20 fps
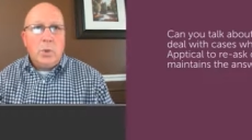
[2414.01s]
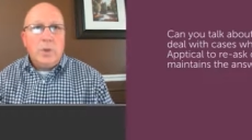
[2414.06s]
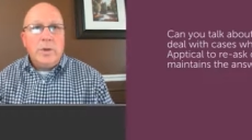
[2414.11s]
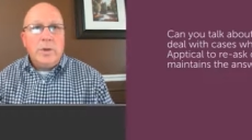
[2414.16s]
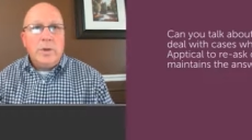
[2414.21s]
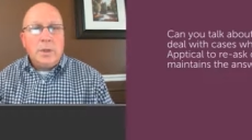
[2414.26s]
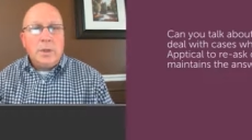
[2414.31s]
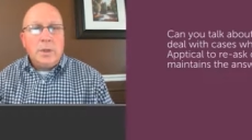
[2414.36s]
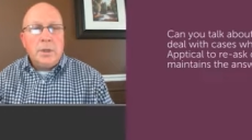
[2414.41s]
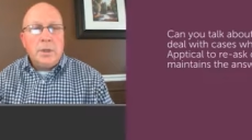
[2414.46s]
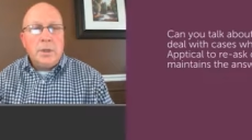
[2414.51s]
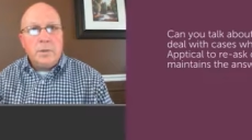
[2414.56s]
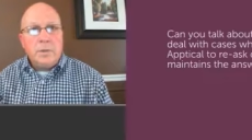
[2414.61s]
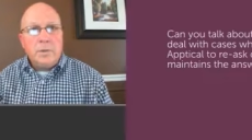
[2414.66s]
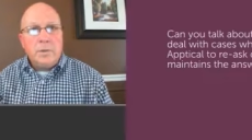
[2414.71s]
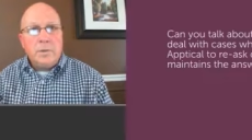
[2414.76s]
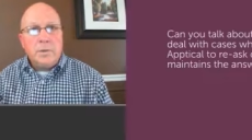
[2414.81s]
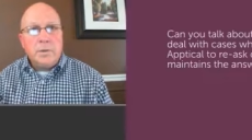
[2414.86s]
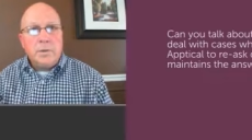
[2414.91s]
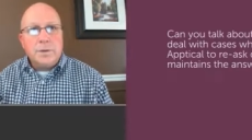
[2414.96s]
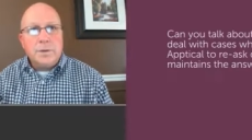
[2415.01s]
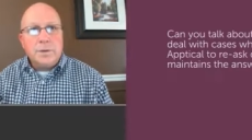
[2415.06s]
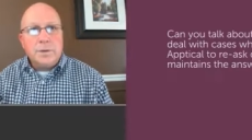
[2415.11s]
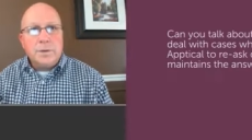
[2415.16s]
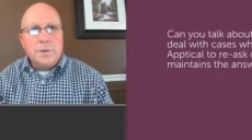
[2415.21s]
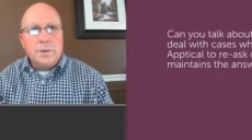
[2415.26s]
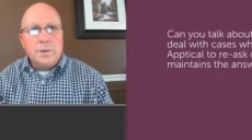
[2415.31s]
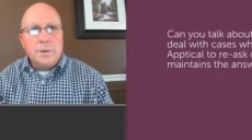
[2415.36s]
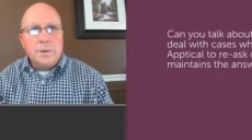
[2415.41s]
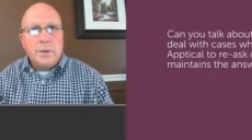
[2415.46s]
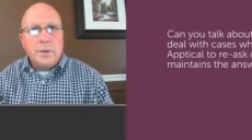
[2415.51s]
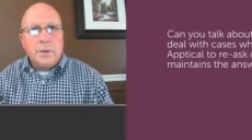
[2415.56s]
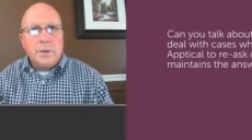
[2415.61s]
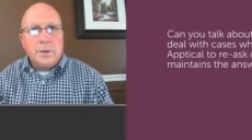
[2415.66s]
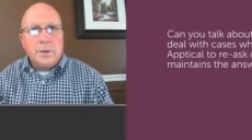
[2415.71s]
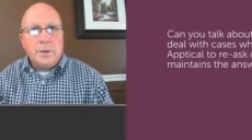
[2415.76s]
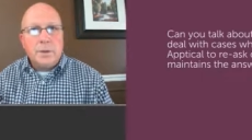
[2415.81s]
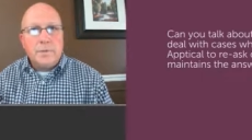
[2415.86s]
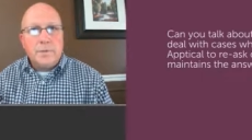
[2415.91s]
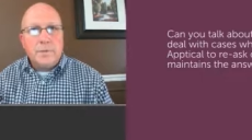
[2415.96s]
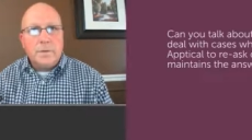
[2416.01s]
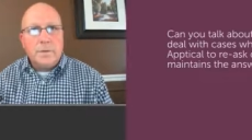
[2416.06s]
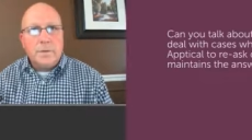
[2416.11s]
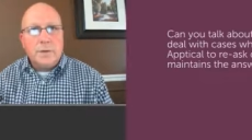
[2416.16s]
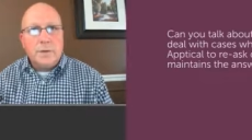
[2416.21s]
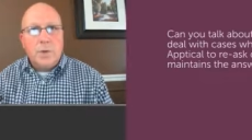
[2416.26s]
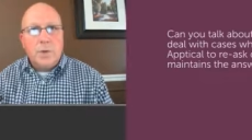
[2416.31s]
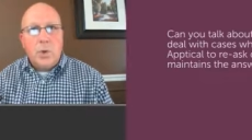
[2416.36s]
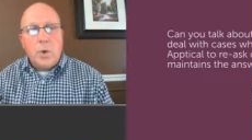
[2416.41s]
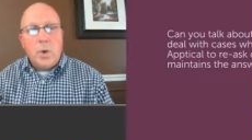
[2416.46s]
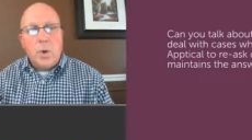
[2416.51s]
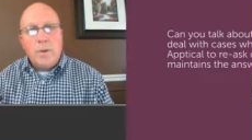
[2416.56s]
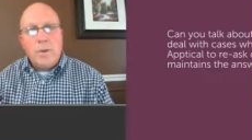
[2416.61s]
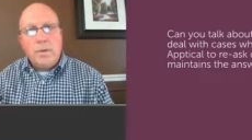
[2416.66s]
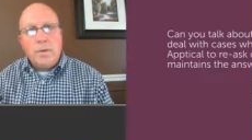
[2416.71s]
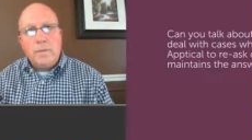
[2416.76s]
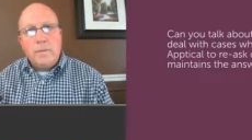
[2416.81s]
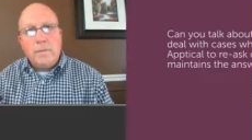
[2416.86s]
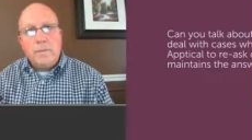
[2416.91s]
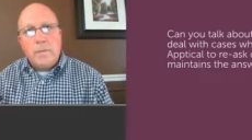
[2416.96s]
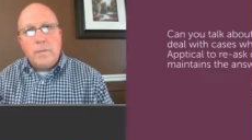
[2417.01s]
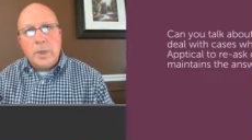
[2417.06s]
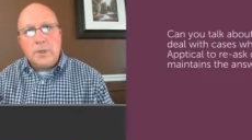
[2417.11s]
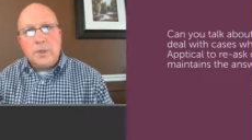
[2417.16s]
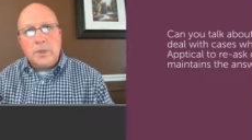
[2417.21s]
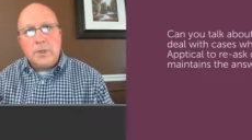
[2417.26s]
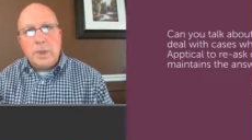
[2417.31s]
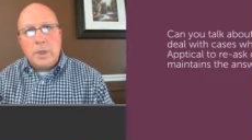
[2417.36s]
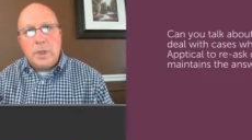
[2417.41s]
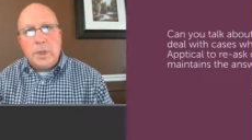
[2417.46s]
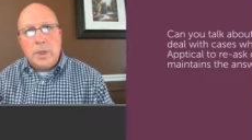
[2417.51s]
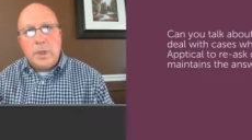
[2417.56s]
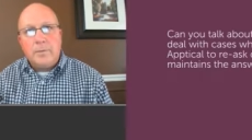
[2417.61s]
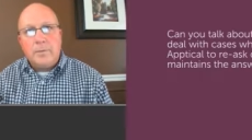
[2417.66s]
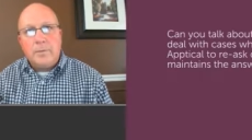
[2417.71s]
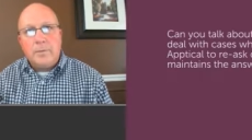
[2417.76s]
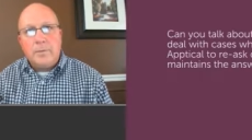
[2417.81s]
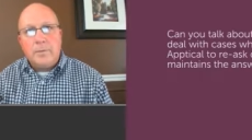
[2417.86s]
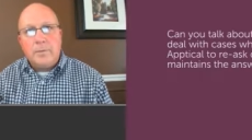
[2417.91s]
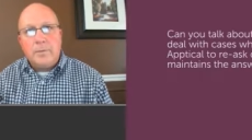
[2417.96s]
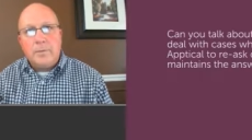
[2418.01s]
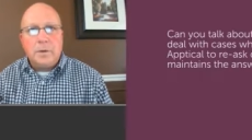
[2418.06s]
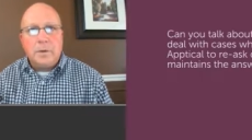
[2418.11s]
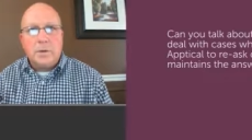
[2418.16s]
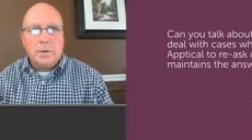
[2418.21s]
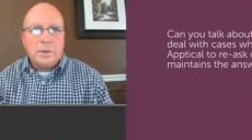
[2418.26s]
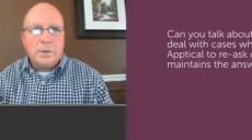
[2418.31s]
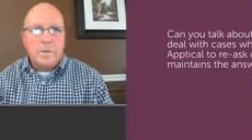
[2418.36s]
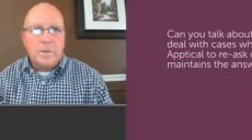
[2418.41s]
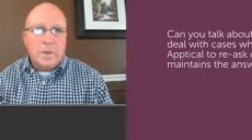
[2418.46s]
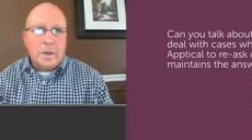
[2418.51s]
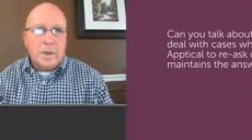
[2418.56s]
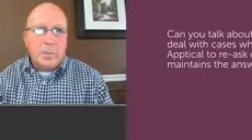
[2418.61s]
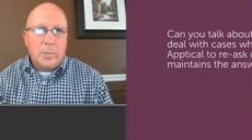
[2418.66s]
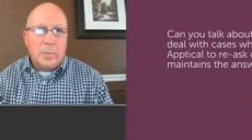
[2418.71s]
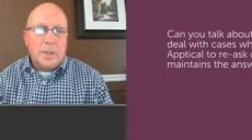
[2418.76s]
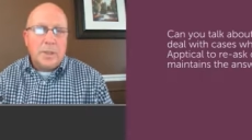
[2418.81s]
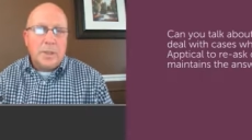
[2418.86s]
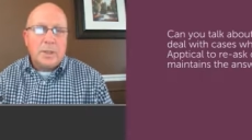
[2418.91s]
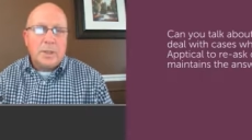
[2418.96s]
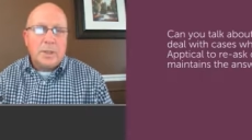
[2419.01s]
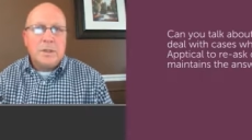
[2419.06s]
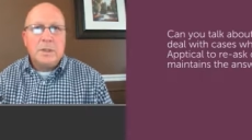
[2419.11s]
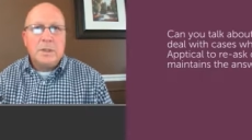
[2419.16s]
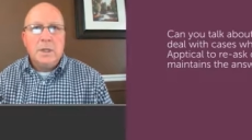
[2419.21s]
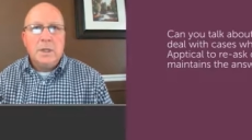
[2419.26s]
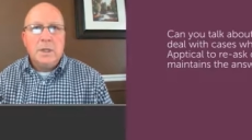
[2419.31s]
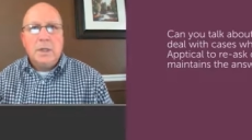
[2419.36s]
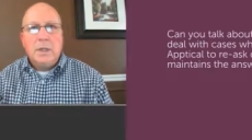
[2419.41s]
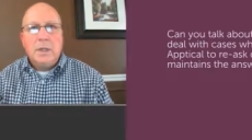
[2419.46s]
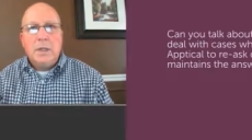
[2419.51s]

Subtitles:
when the issue first surfaced, where the information came from in terms of APS.